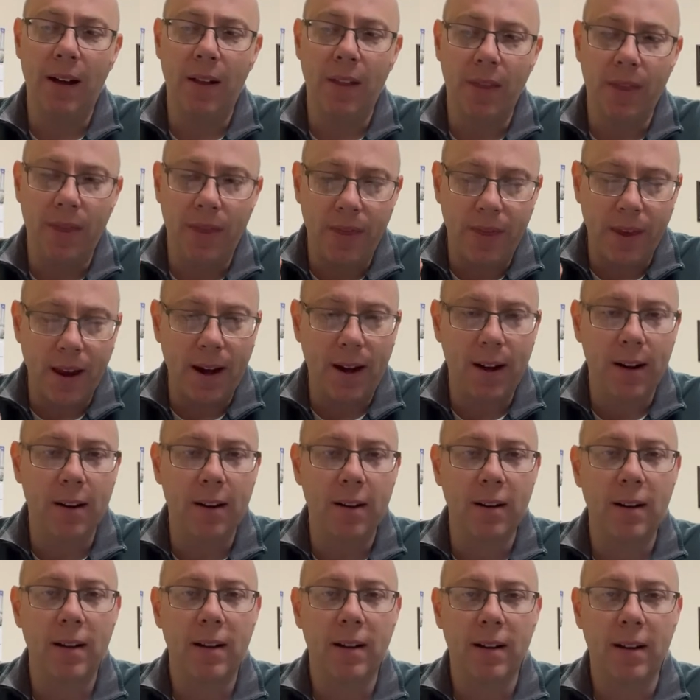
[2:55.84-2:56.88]

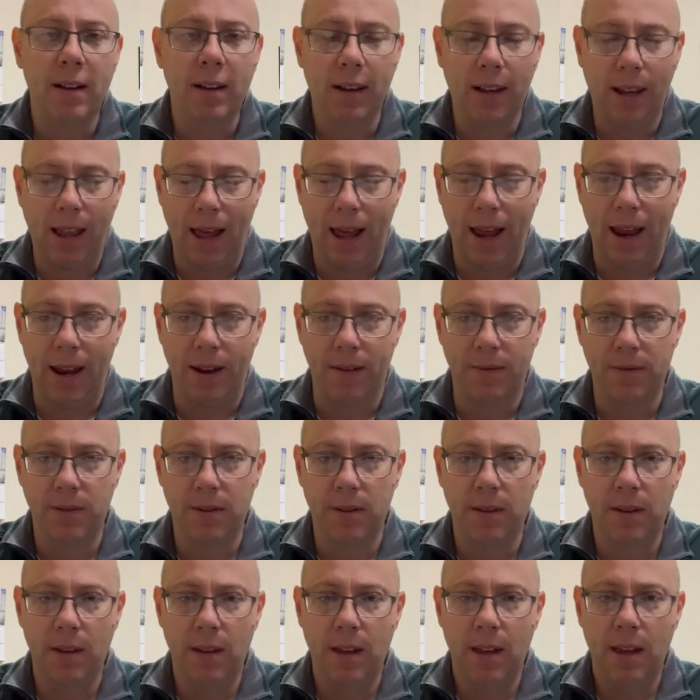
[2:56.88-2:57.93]
their
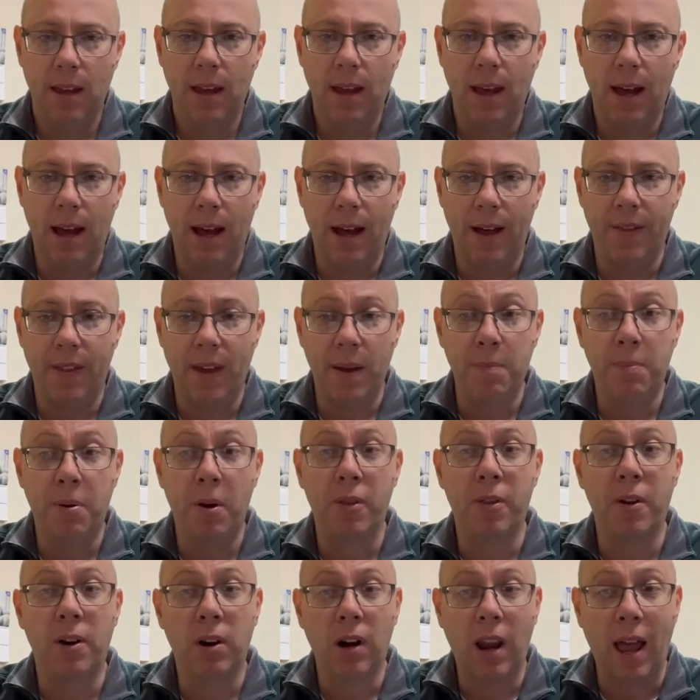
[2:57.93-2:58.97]
lives. They
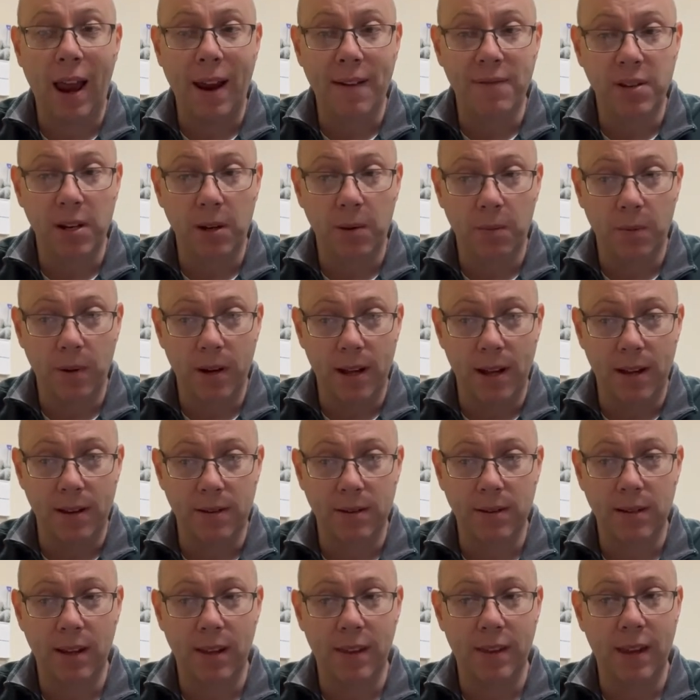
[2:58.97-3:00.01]
put their lives at
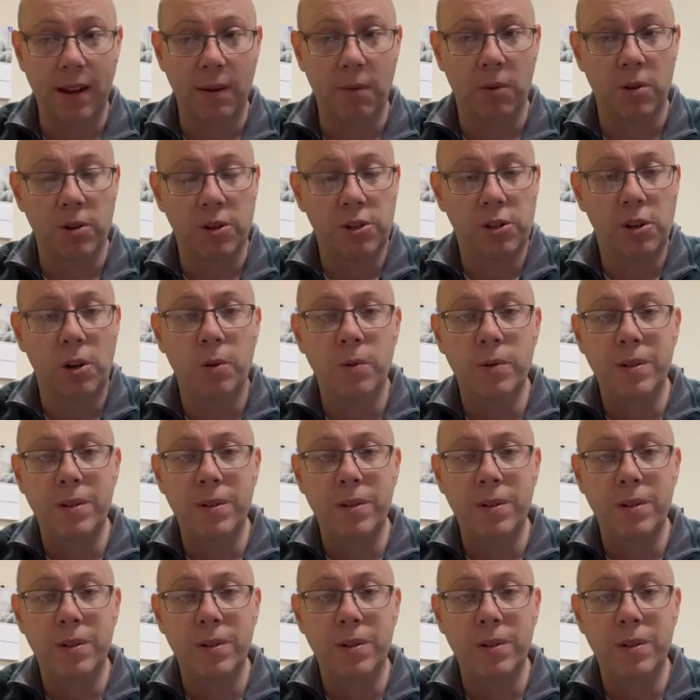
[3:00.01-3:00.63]
risk. They were so